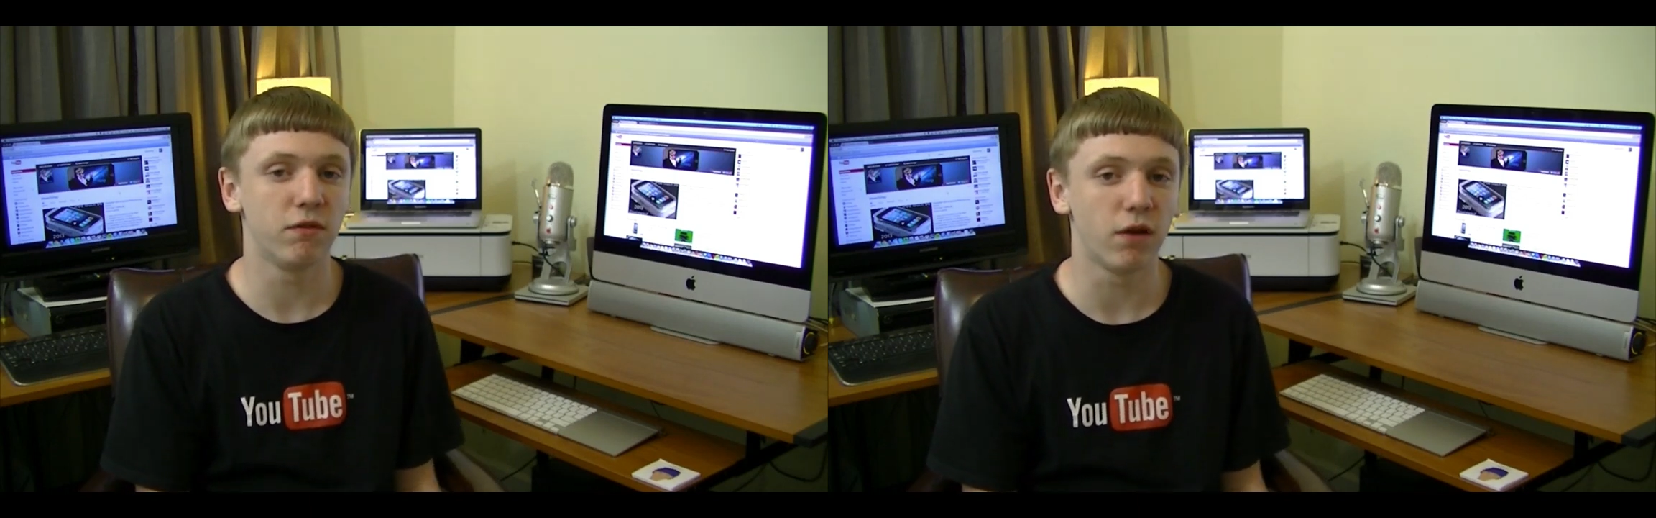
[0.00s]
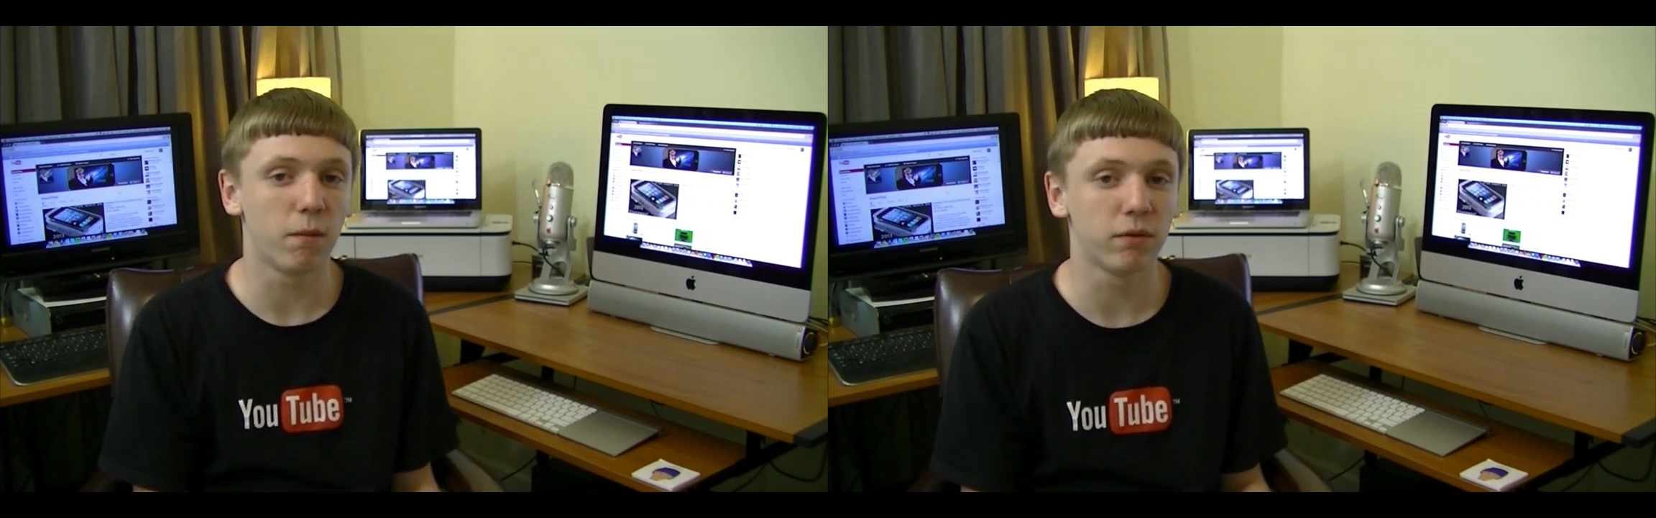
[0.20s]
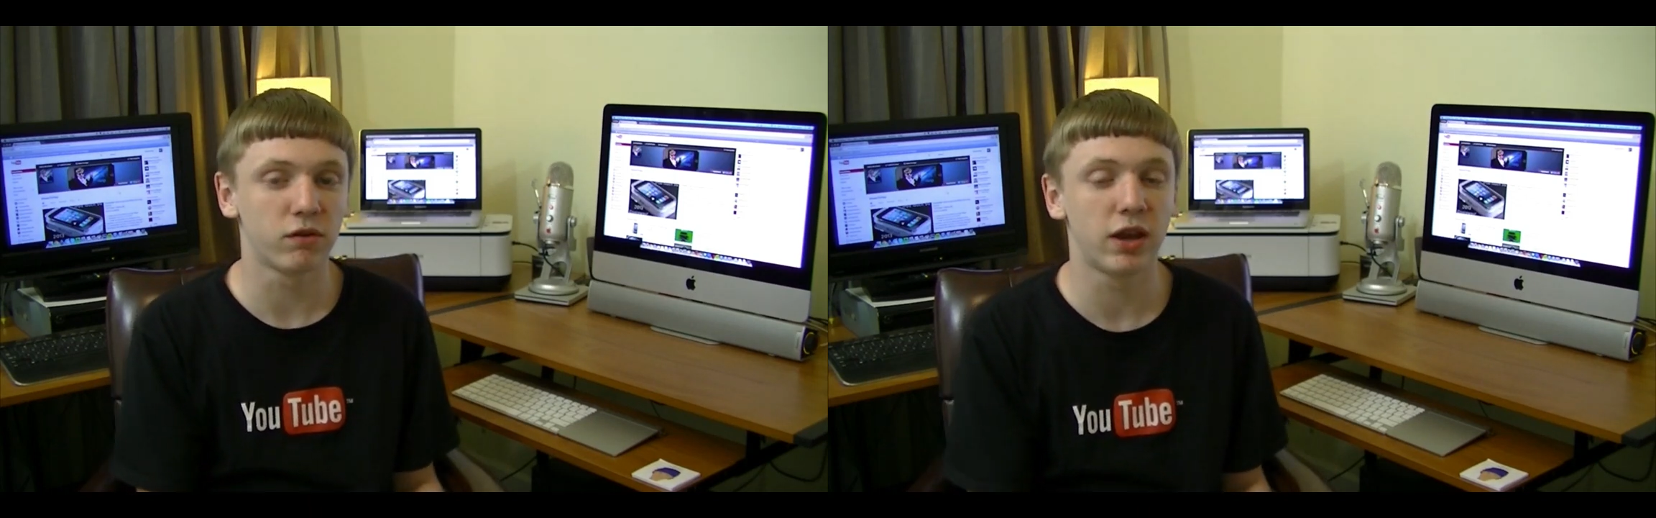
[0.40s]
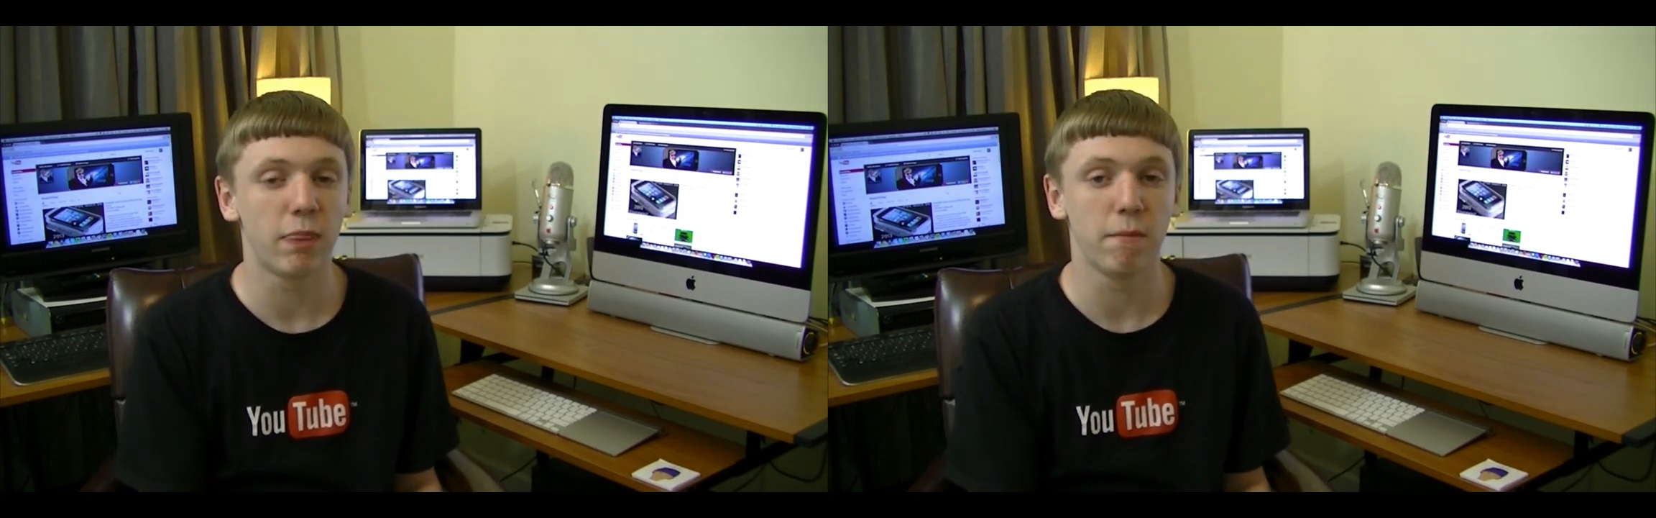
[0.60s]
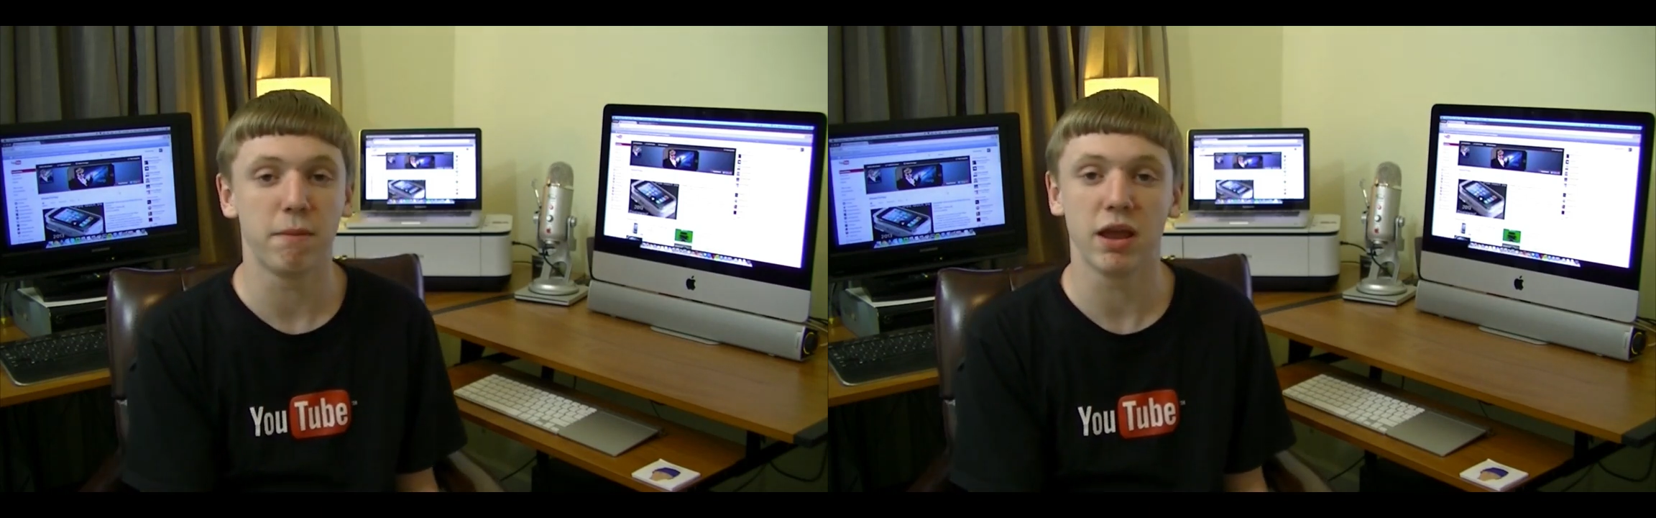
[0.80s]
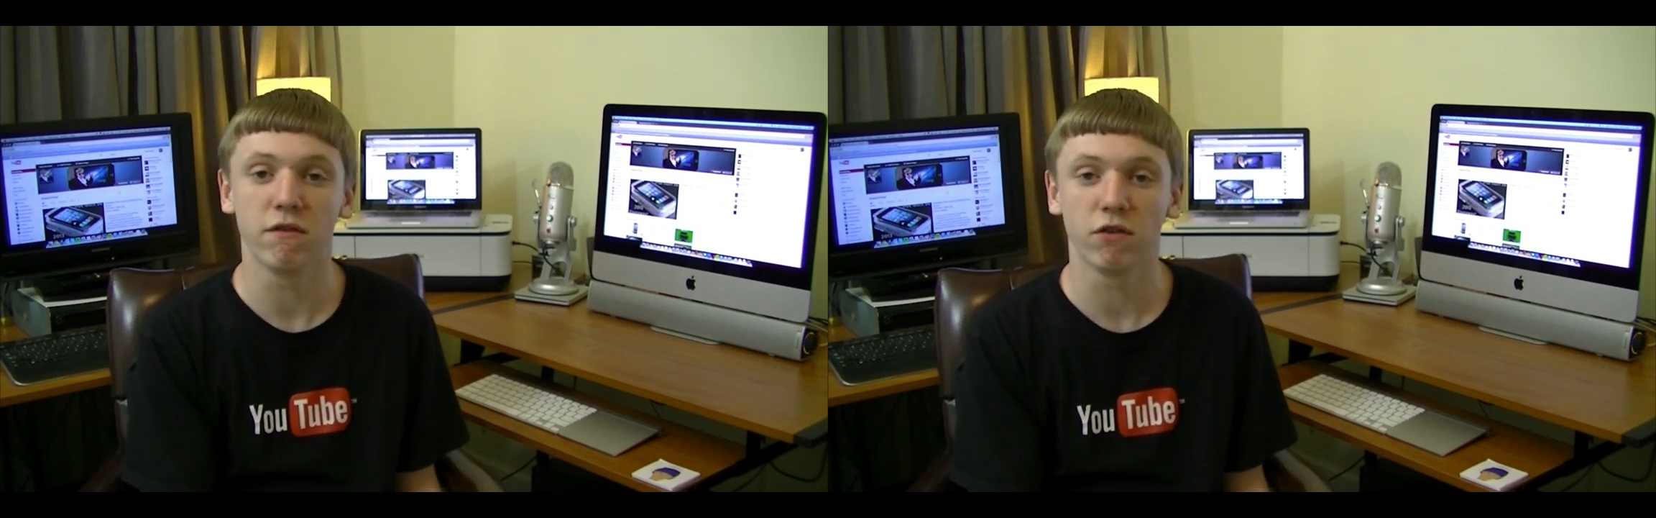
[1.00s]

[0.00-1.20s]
developers get the beta